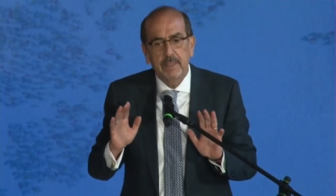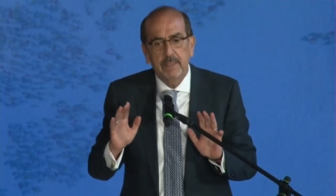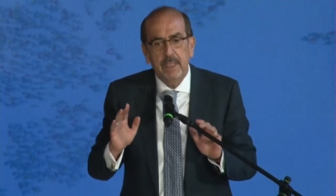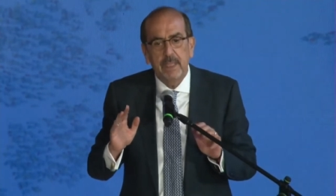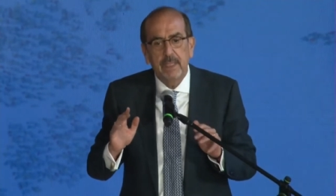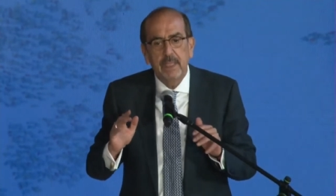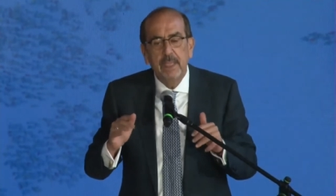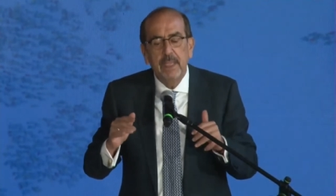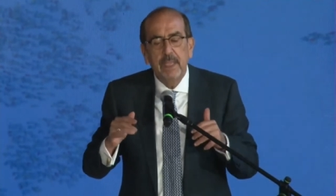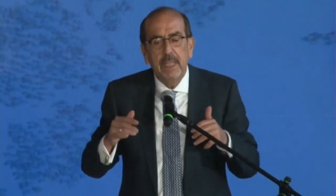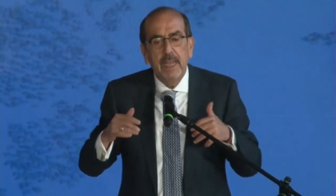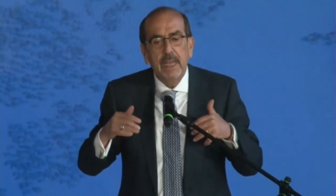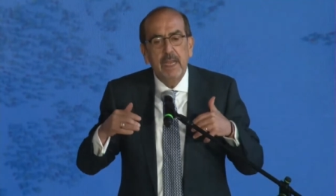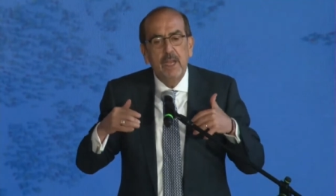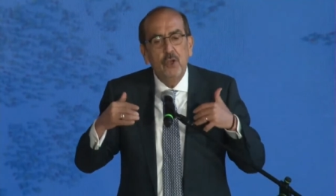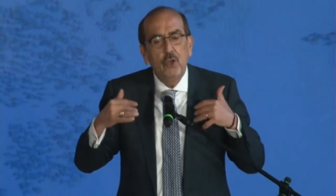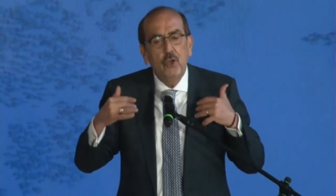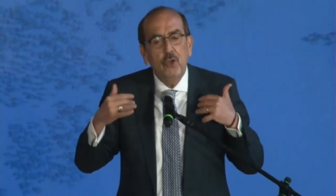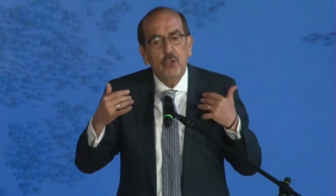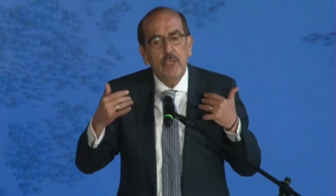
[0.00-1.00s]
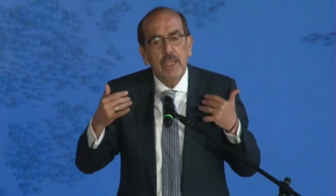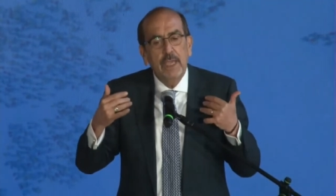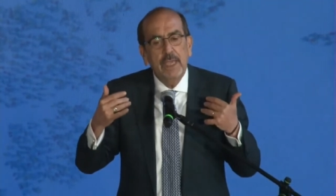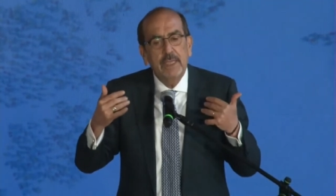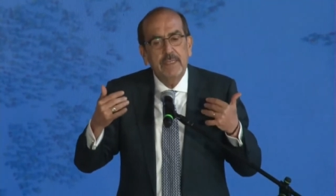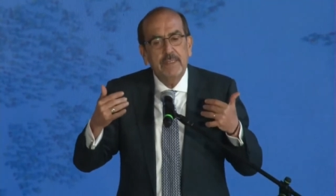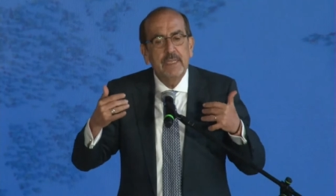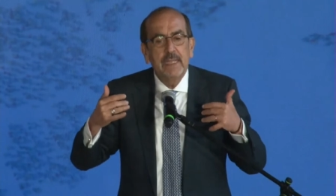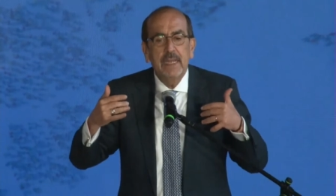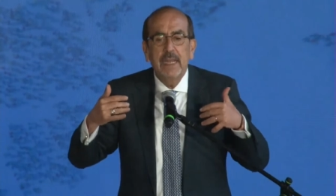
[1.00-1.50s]
consciously or
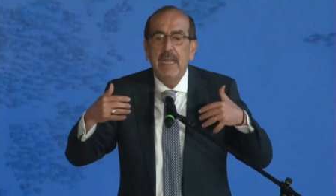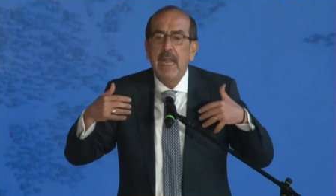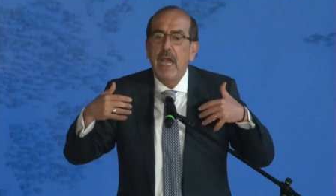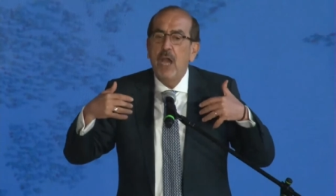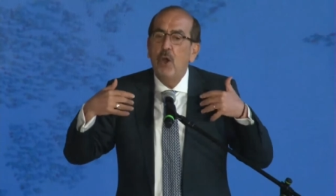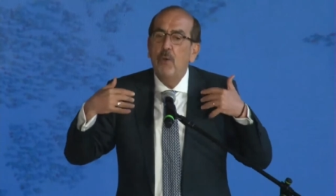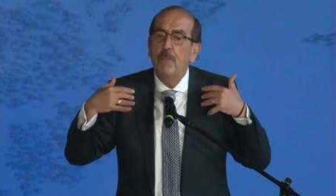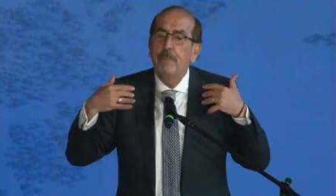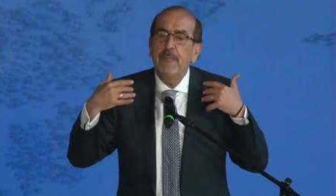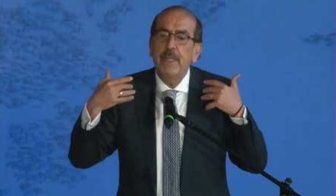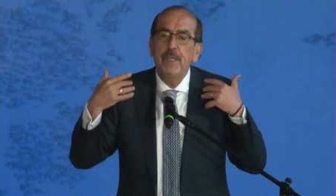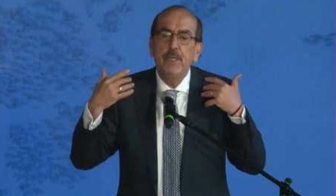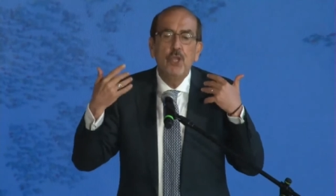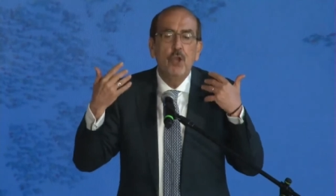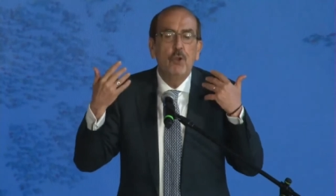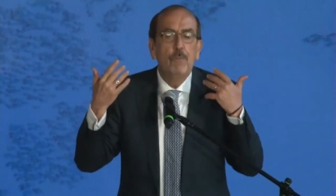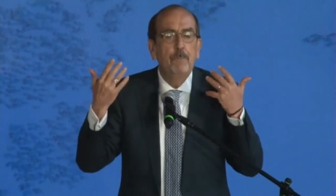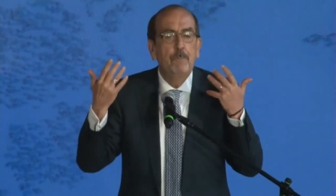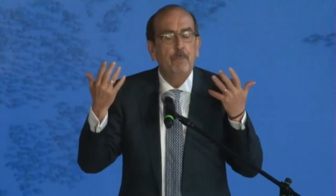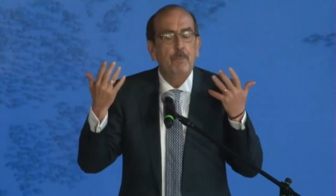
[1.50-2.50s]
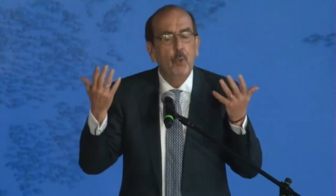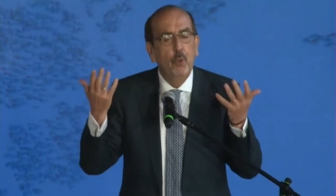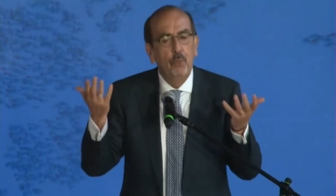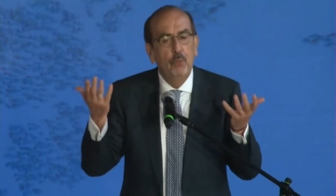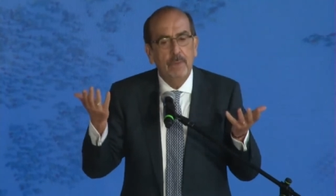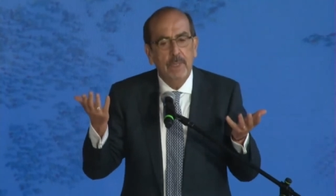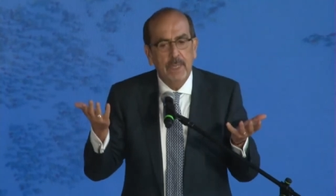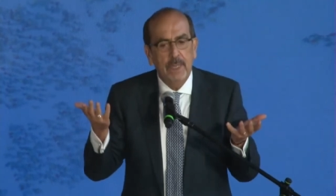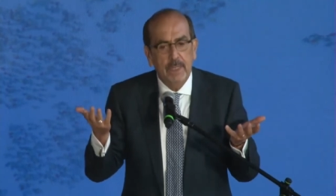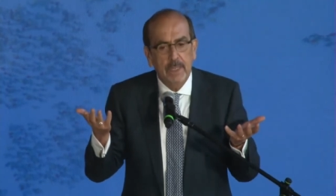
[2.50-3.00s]
subconsciously,
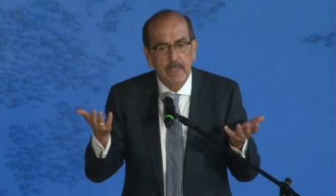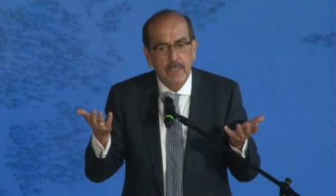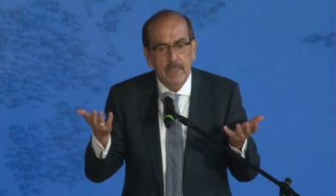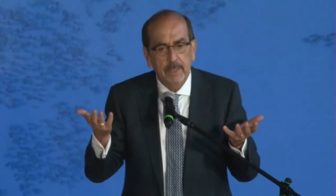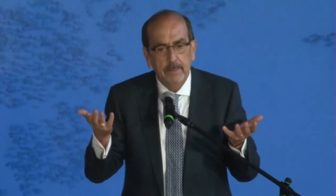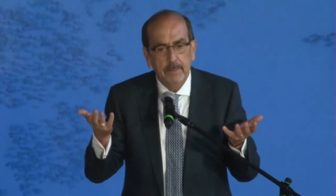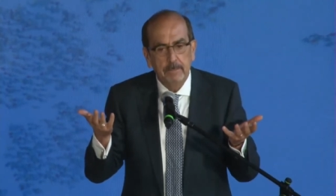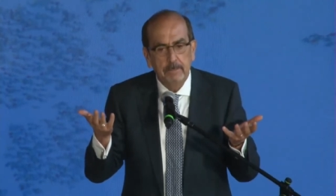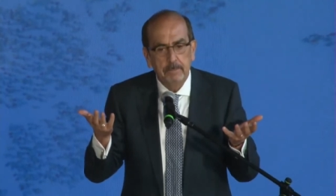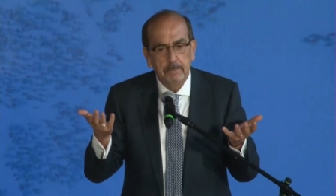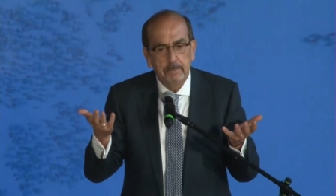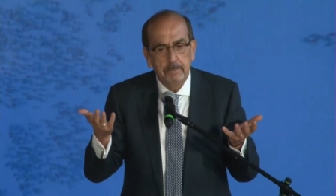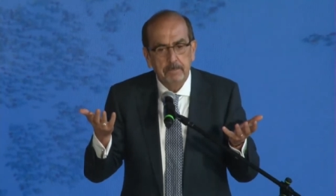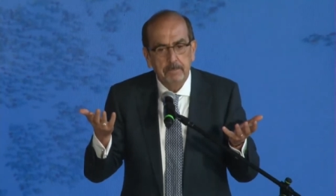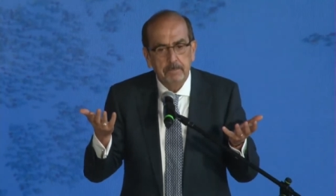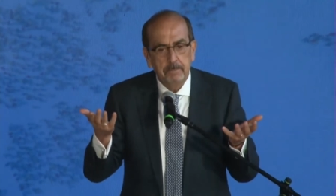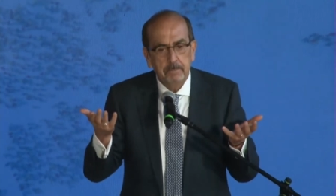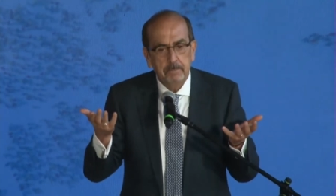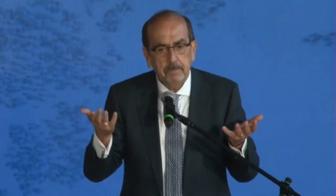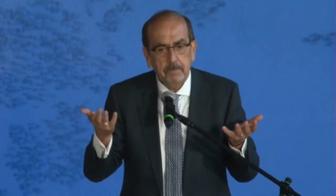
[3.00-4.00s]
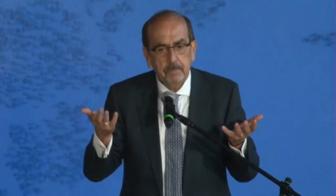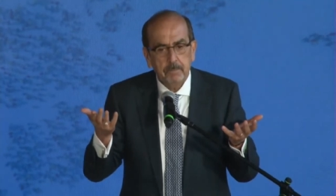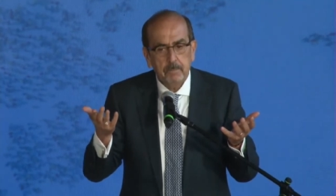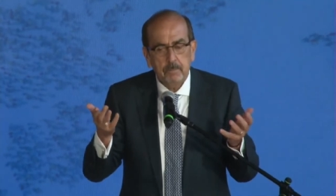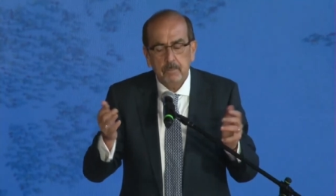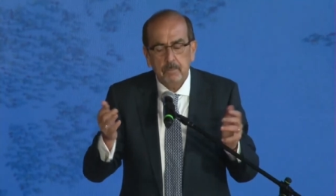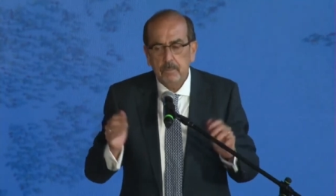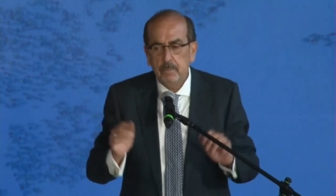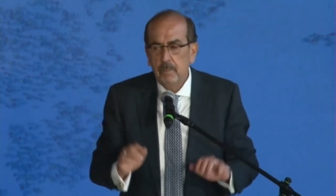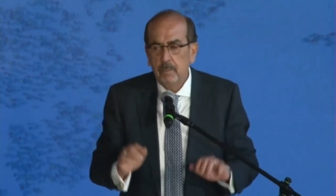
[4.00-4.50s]
the public
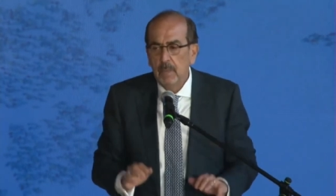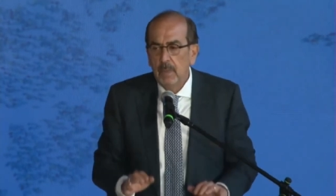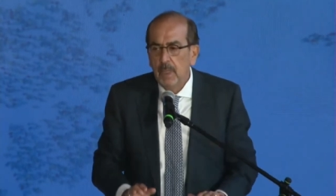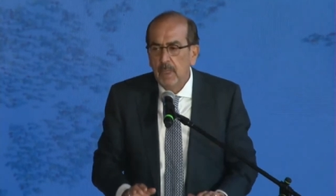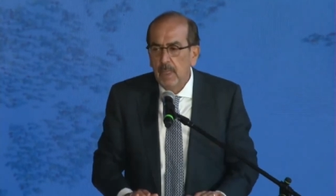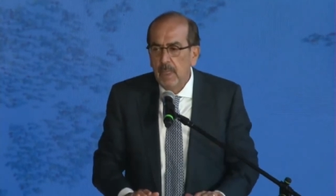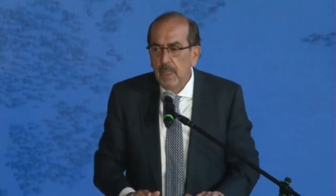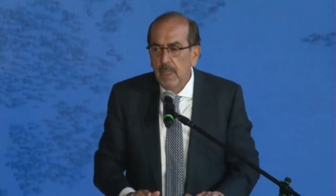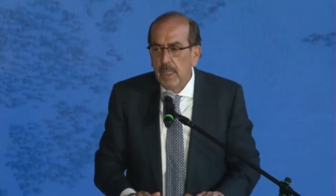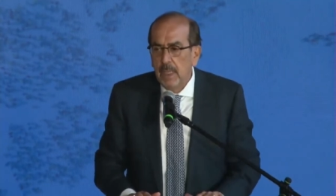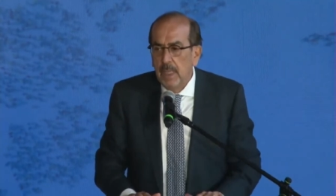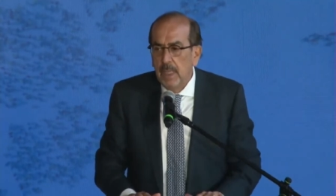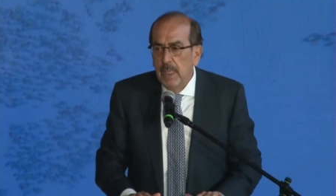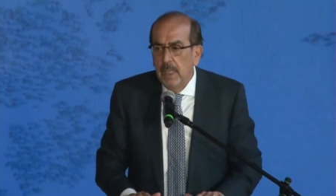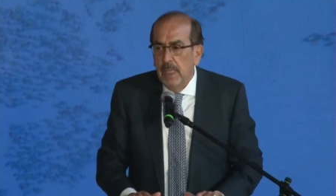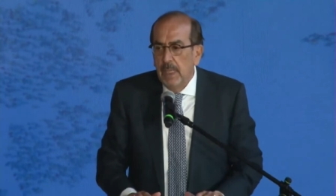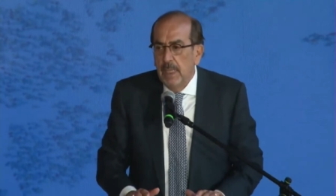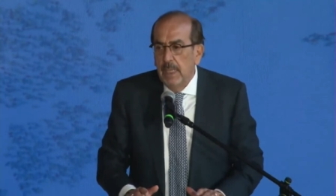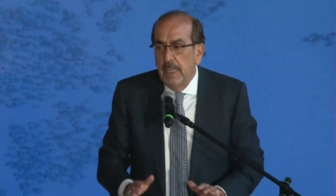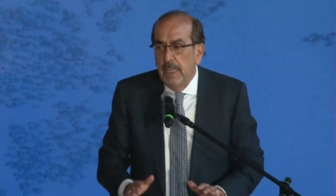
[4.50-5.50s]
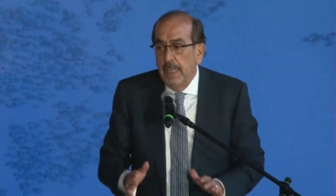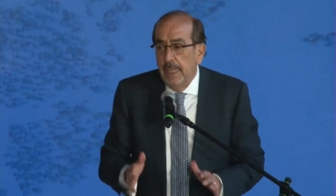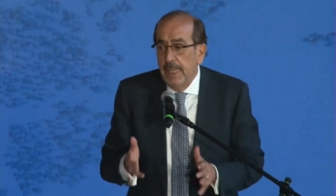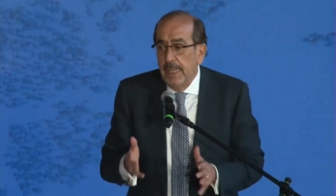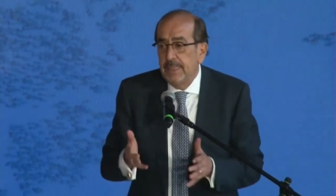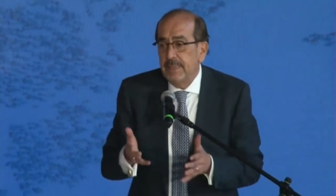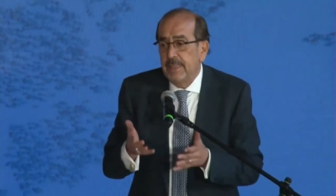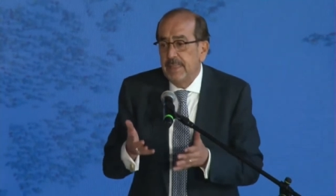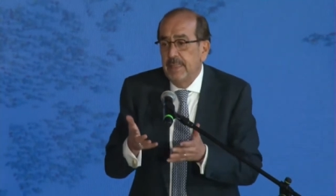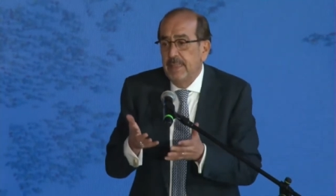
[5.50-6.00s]
opinion.
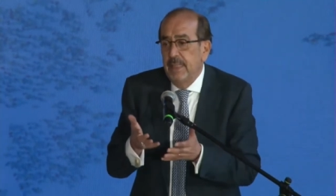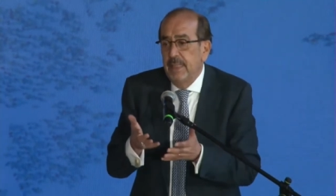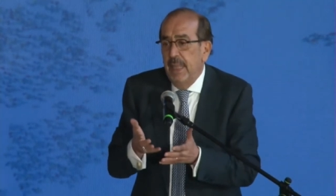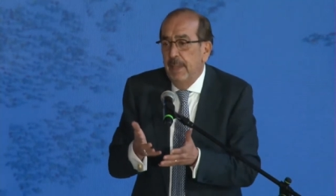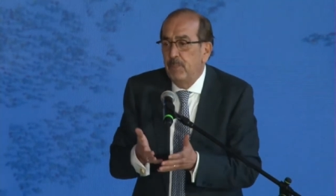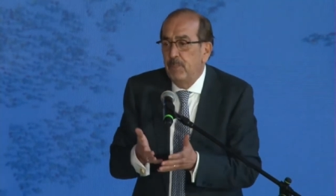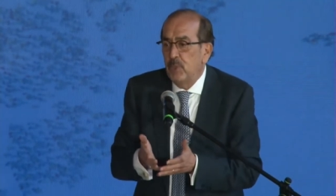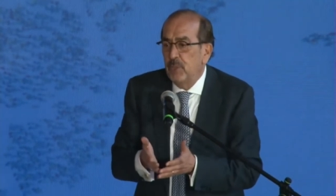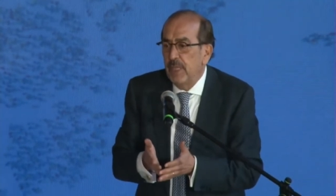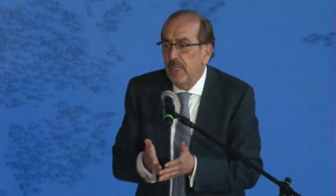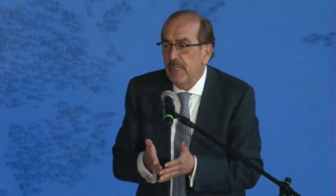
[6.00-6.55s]
This is the